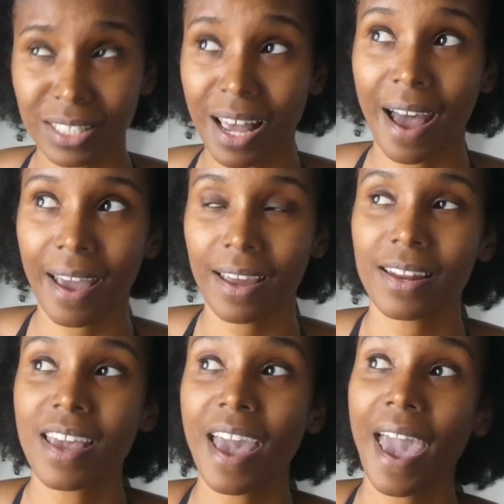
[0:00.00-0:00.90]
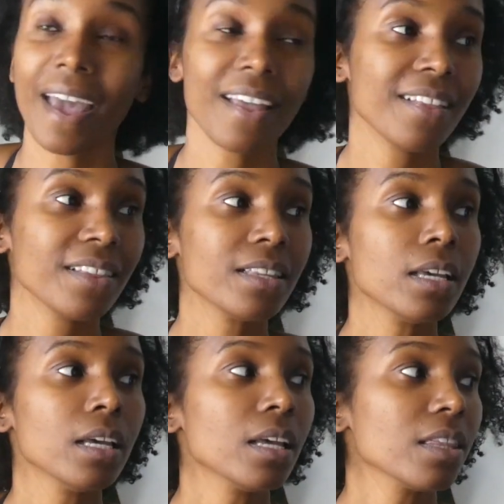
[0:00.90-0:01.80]
side, and
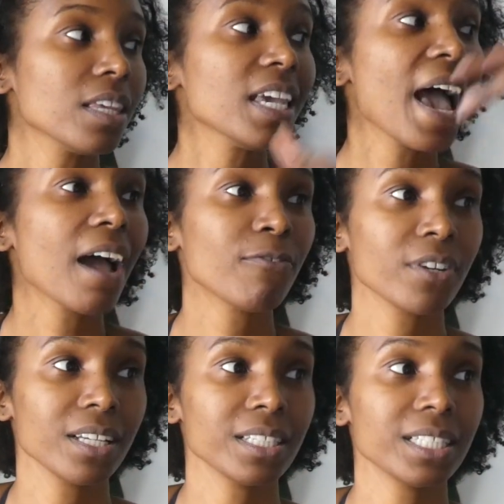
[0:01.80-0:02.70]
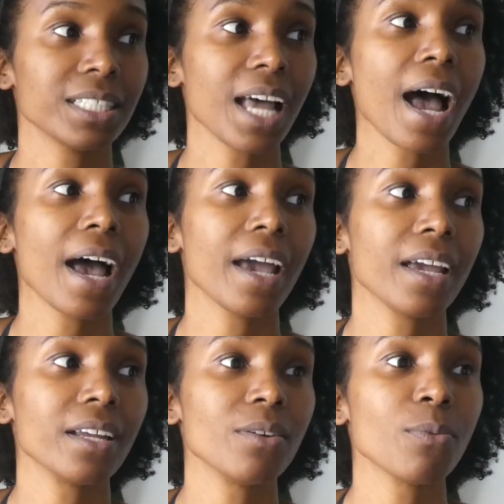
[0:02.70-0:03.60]
the African
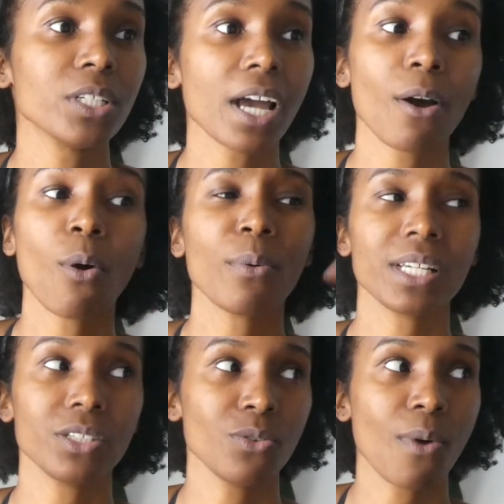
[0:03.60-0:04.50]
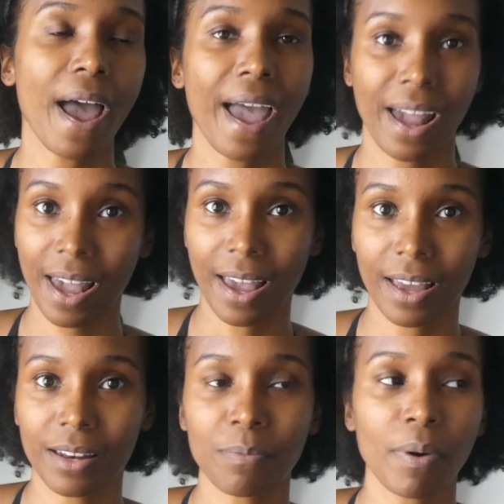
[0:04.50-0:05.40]
side, which I always knew I
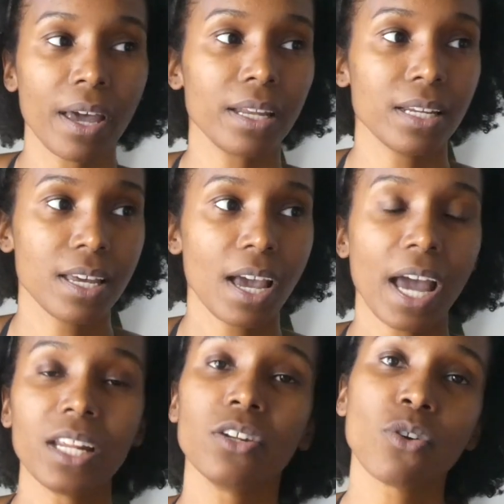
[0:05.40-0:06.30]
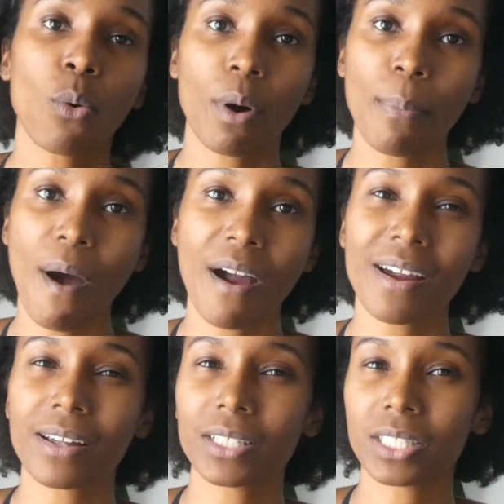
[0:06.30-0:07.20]
had, but I didn't know what
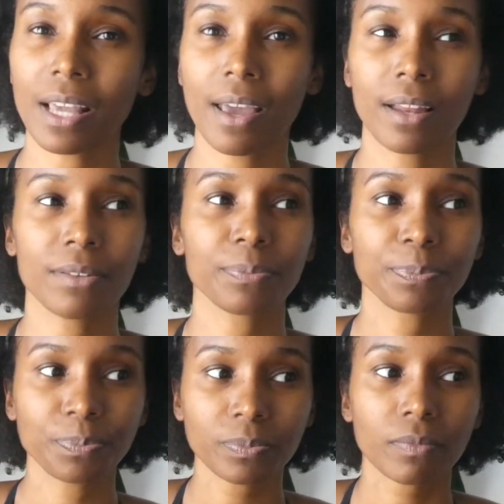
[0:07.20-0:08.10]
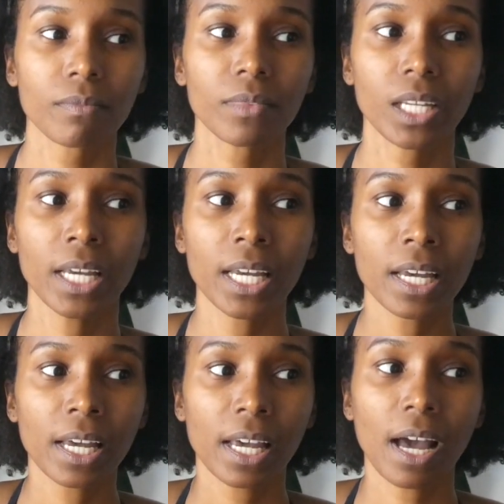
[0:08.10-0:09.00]
parts. And
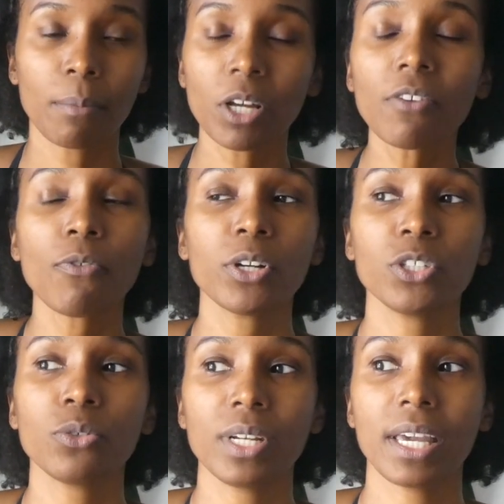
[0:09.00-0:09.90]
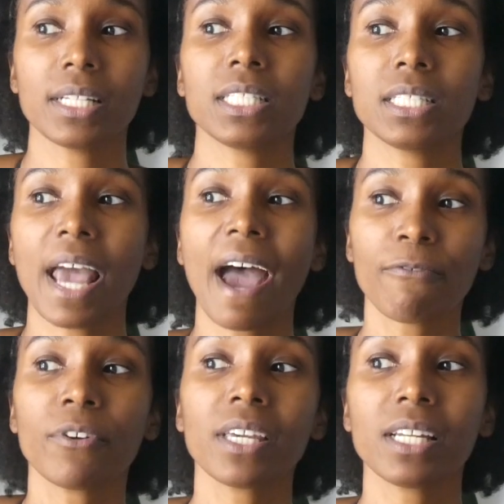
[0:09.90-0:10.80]
I'm looking forward to doing
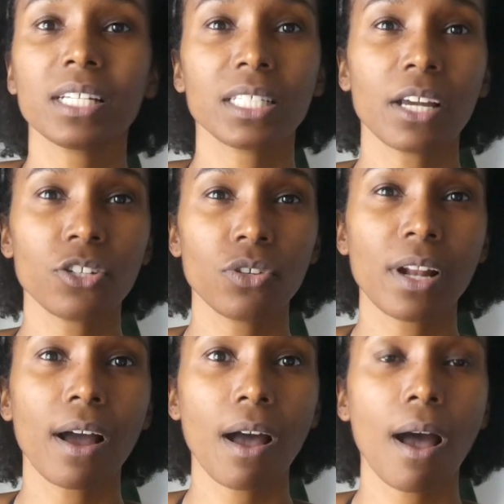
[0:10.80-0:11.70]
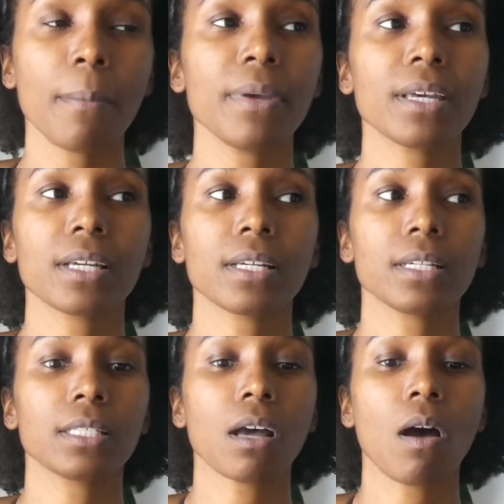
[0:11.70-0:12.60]
AfricanAncestry.com
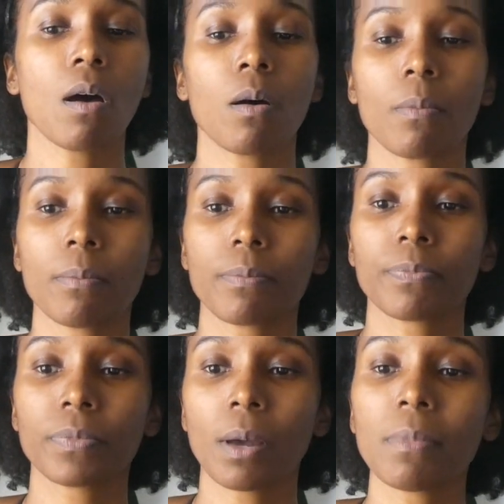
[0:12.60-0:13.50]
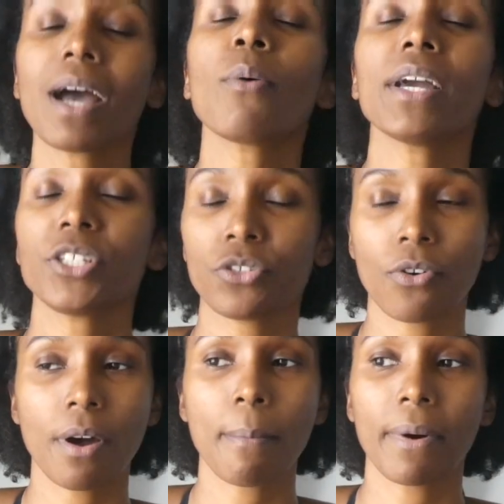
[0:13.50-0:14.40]
because I'm not quite
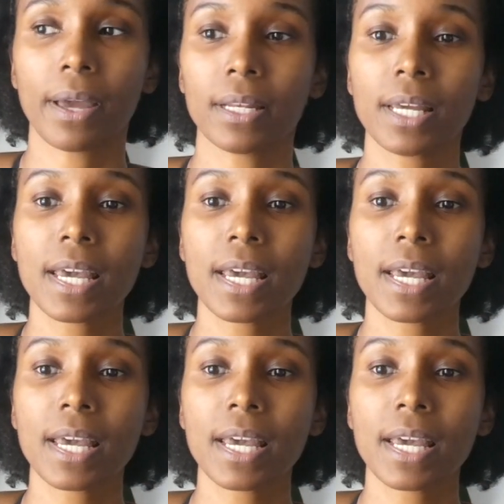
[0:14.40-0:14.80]
sure, but